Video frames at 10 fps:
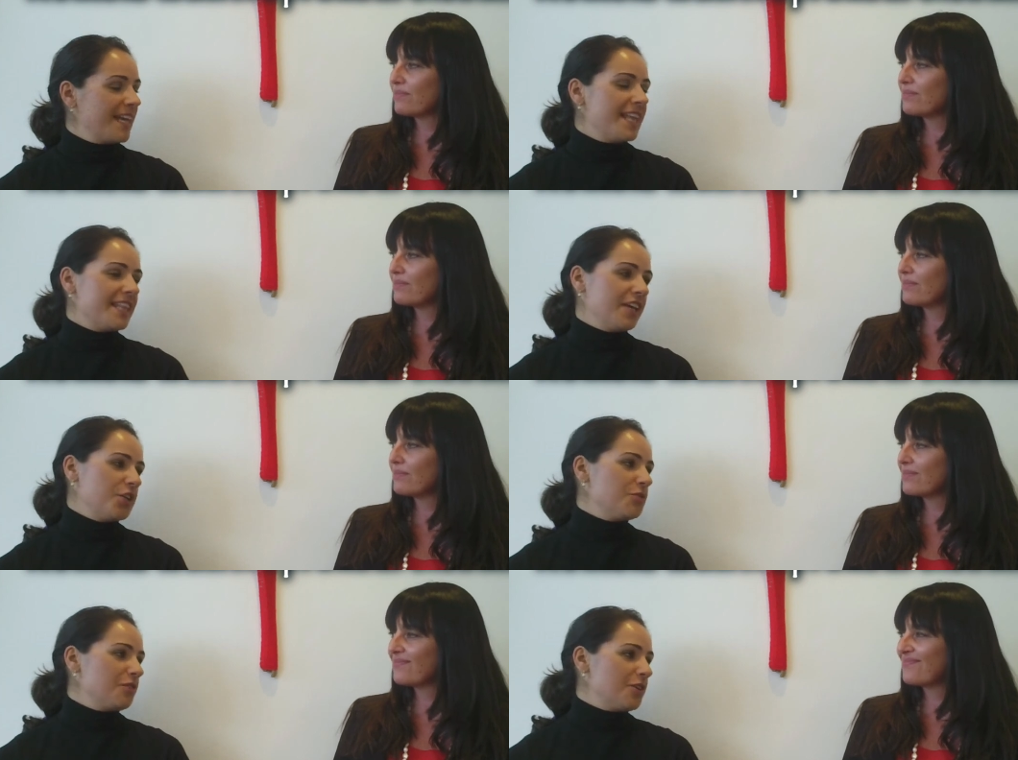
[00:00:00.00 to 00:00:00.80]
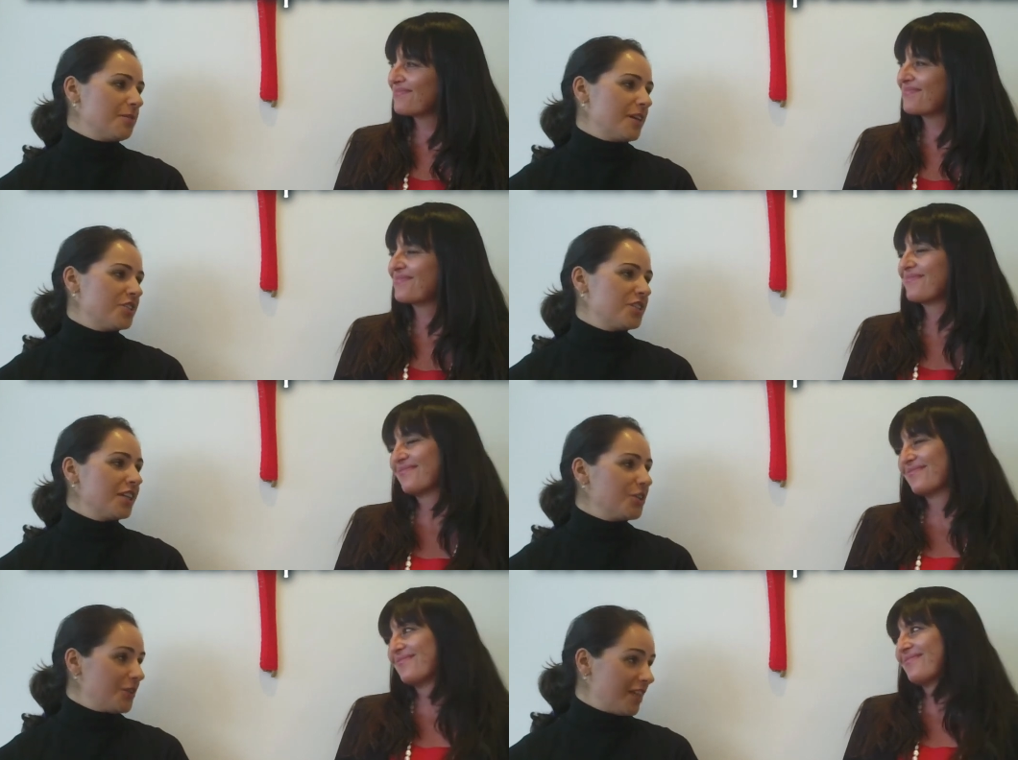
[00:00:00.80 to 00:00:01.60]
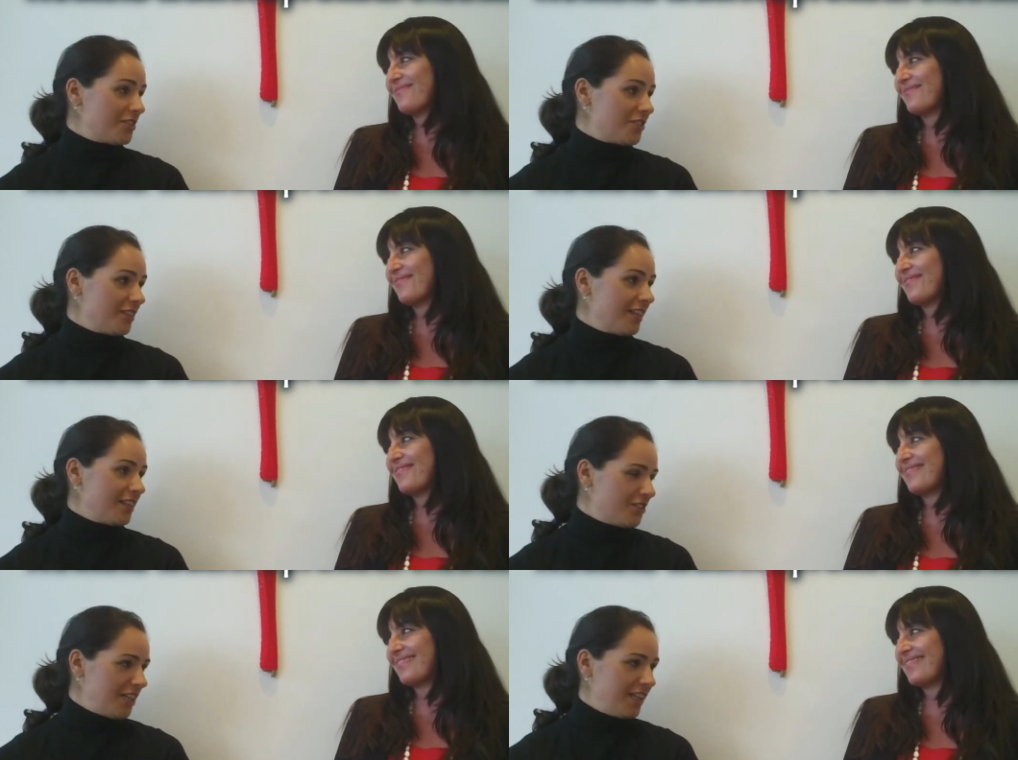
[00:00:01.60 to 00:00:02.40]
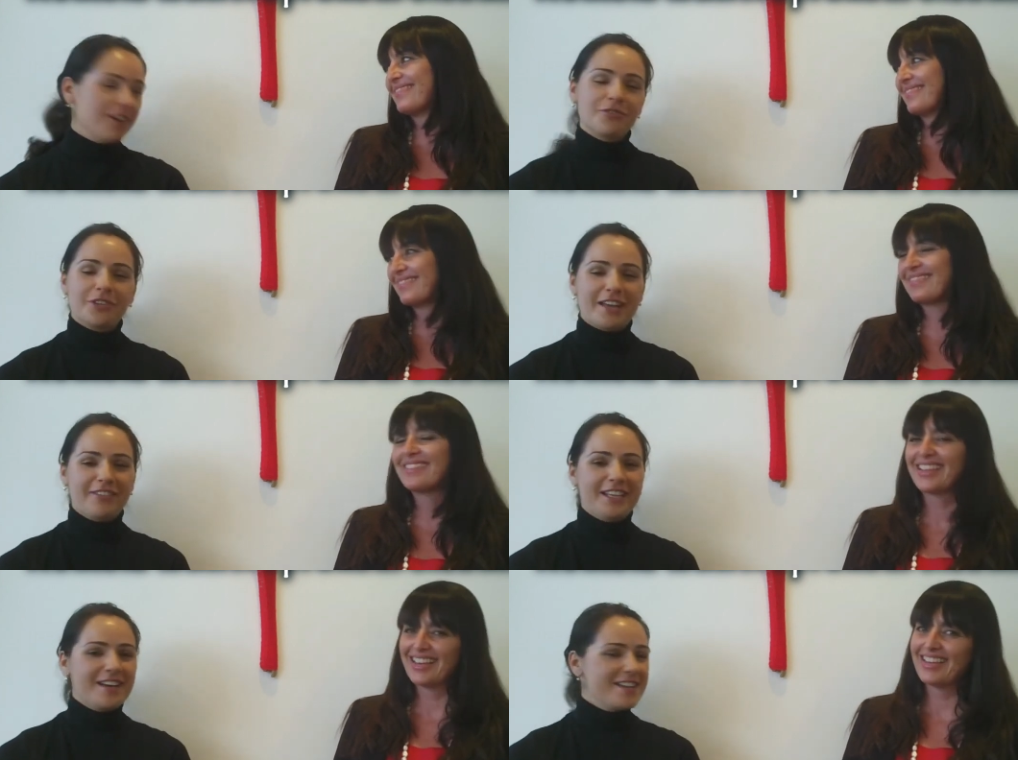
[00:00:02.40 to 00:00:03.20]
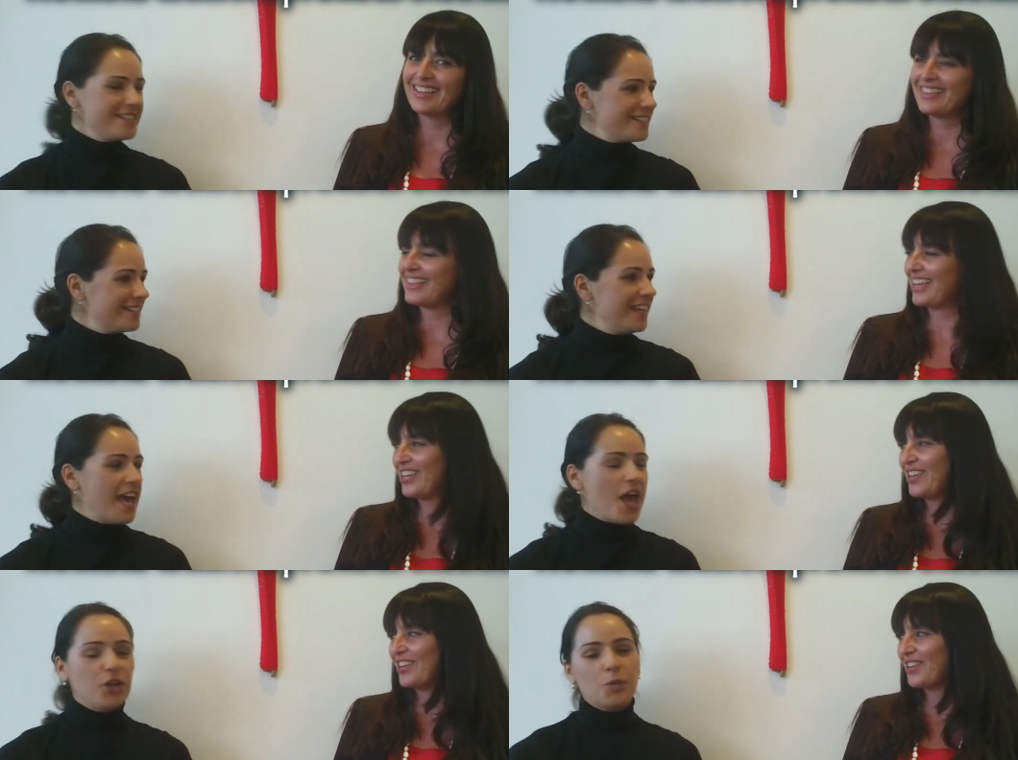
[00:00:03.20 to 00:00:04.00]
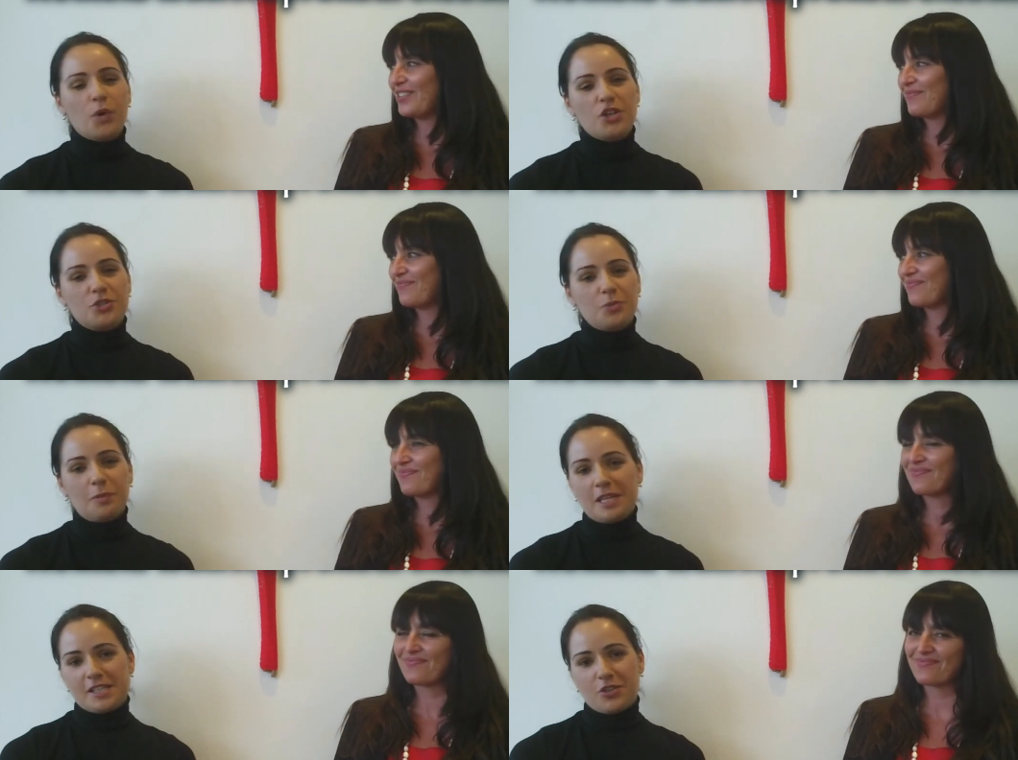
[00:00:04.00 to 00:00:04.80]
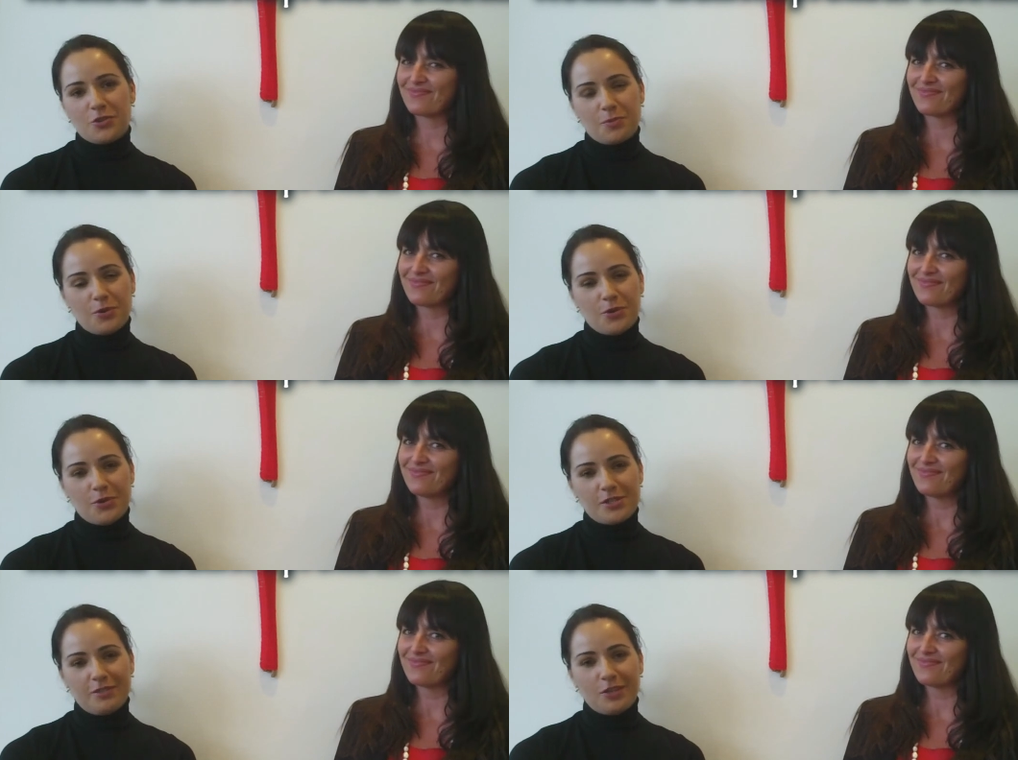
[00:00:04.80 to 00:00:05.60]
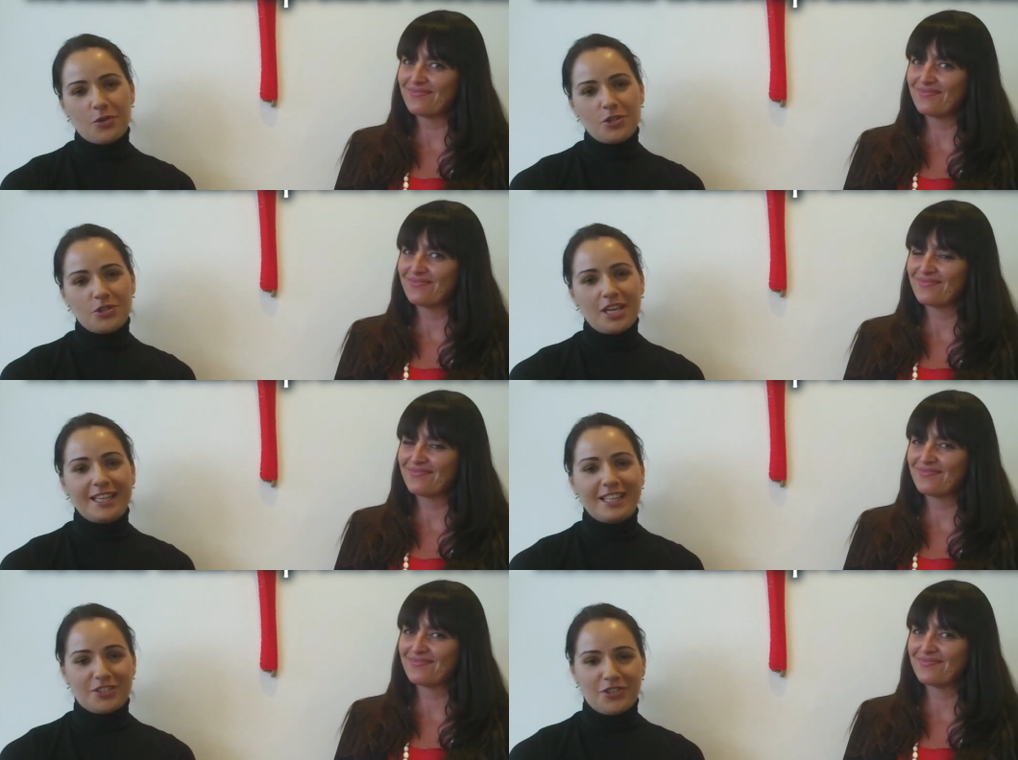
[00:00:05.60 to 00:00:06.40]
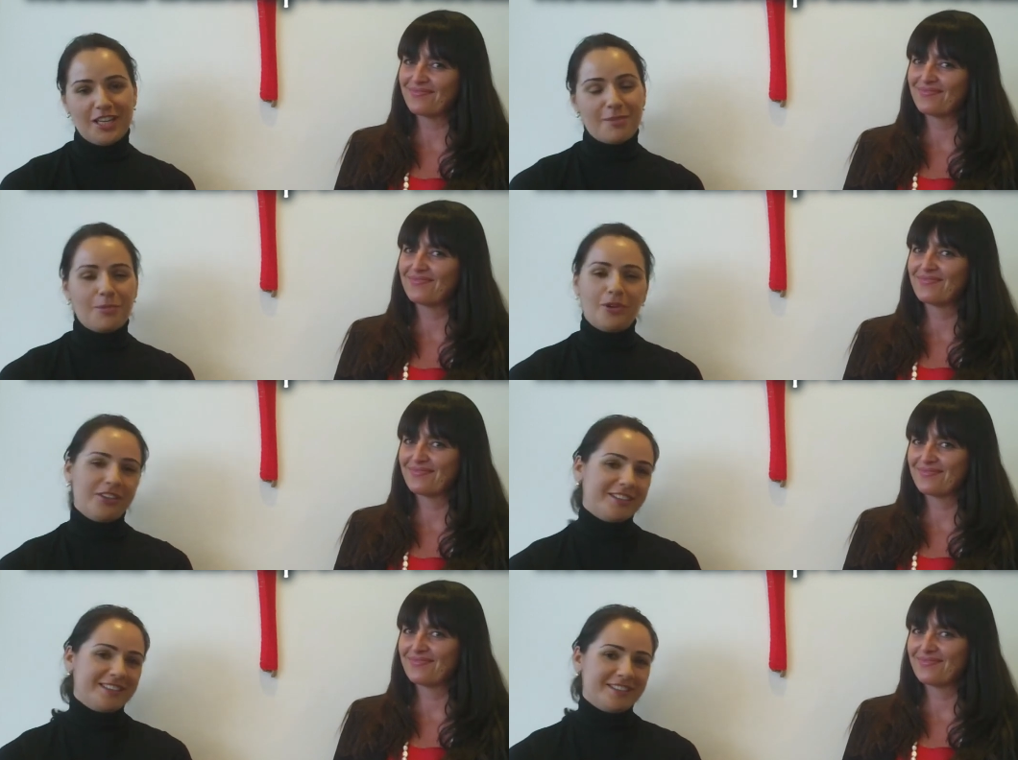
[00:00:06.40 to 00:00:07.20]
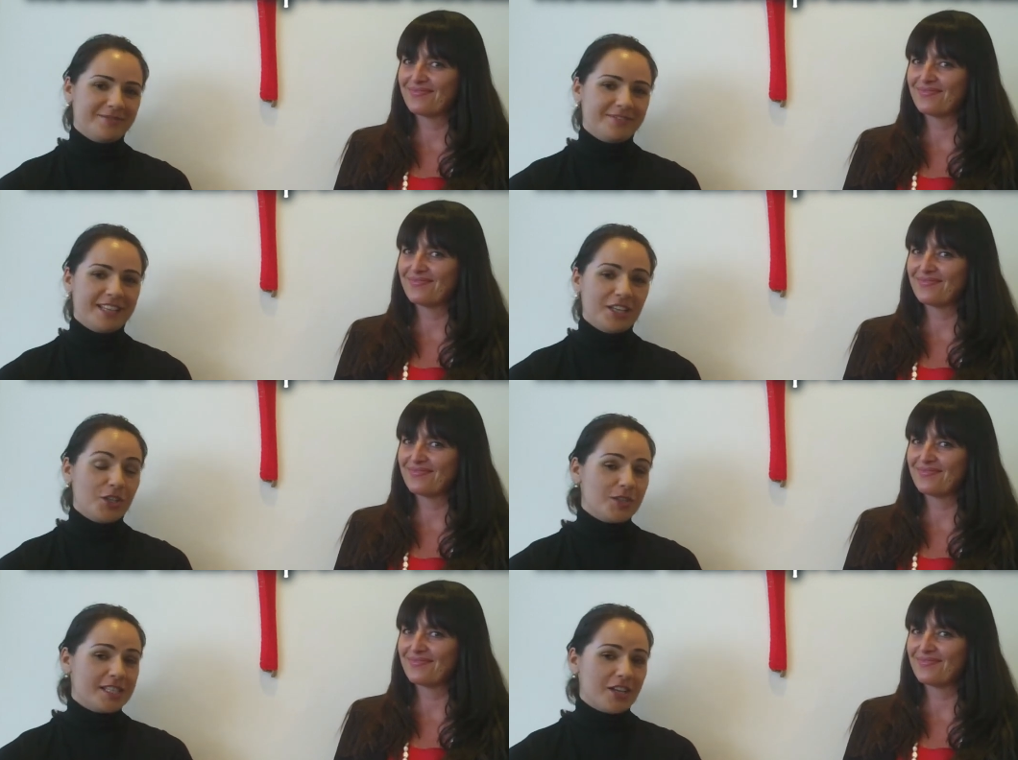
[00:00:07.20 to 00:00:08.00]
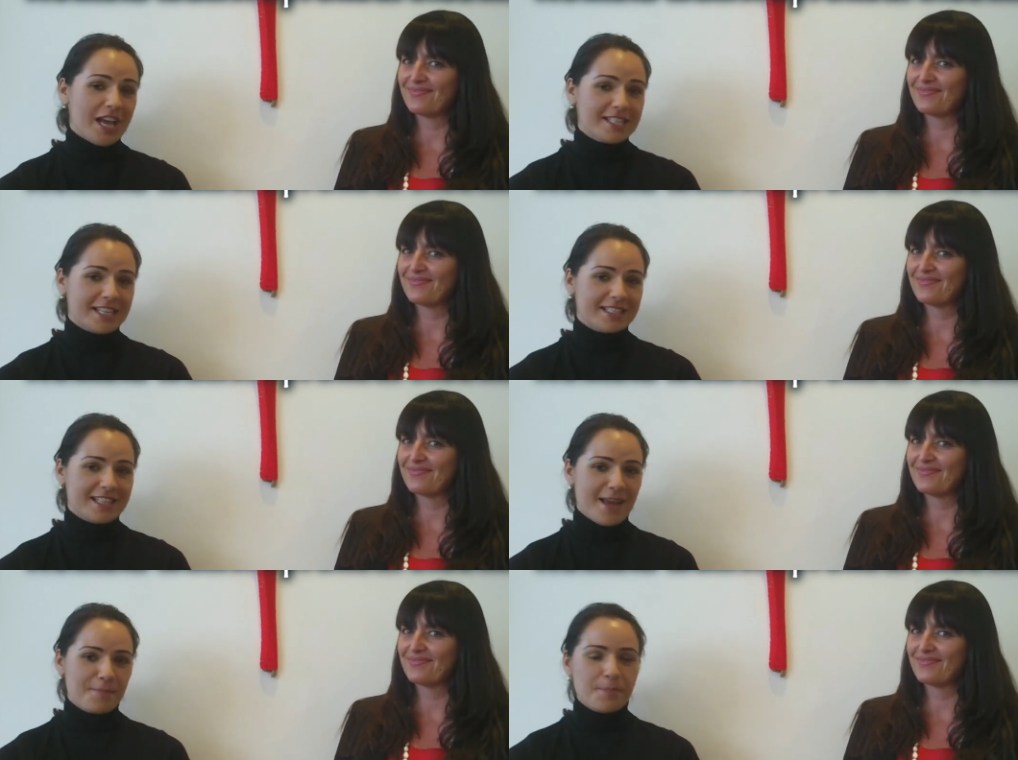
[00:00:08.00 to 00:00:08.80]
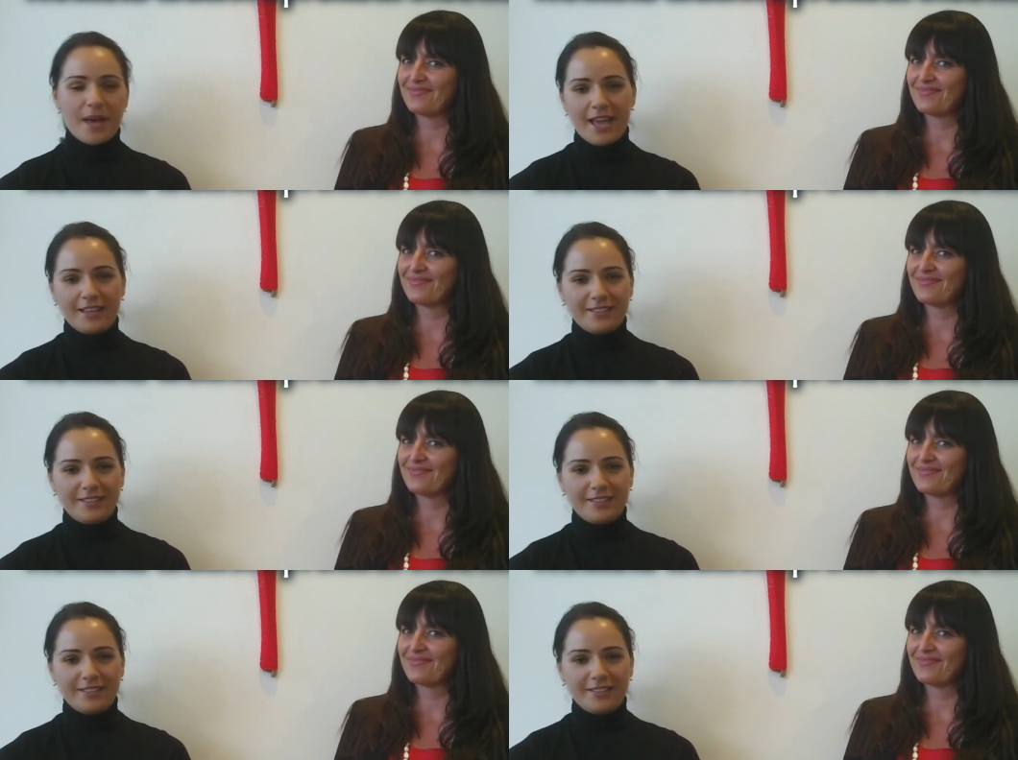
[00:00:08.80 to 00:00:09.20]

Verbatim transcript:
Speaker 1: Mm. Thank hmm. you very much. Thank you, Kat Catriona, for having us. Thank you. You watched Women as Entrepreneurs with Orsi and Catriona Pollard. Thank you. See you guys next time. Bye.